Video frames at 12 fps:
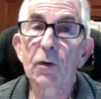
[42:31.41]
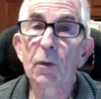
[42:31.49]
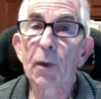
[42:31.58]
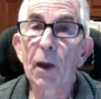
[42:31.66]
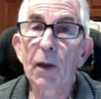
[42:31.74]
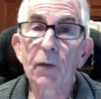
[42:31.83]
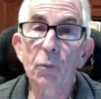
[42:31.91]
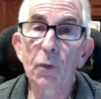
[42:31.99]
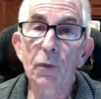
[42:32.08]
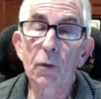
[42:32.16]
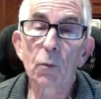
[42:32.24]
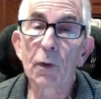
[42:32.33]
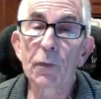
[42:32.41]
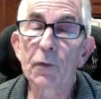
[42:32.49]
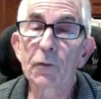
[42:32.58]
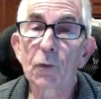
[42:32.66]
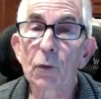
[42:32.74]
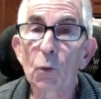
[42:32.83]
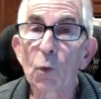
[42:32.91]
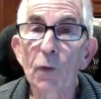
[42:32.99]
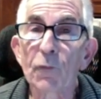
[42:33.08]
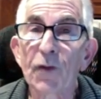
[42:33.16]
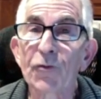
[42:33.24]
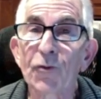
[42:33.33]
to be honest with you, when there's only
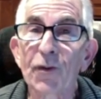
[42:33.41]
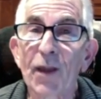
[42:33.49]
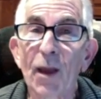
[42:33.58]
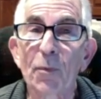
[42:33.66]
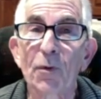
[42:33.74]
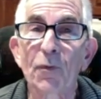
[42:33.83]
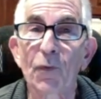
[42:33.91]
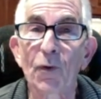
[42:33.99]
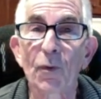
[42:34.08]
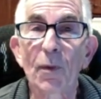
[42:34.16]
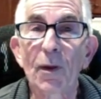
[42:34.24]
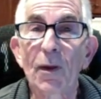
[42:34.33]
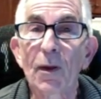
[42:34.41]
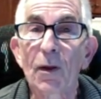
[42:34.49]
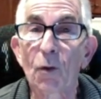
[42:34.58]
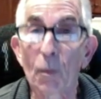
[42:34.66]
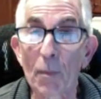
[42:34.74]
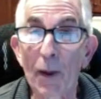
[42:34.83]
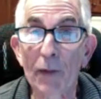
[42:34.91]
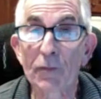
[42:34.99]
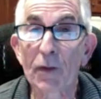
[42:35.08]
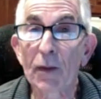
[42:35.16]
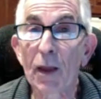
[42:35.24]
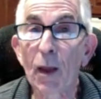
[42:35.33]
one venture capital firm called Mountain
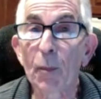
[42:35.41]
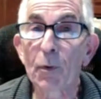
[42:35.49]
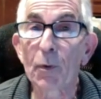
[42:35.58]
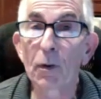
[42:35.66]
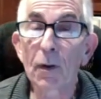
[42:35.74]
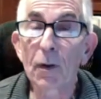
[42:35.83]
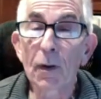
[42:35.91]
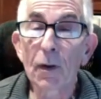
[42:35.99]
State Capital,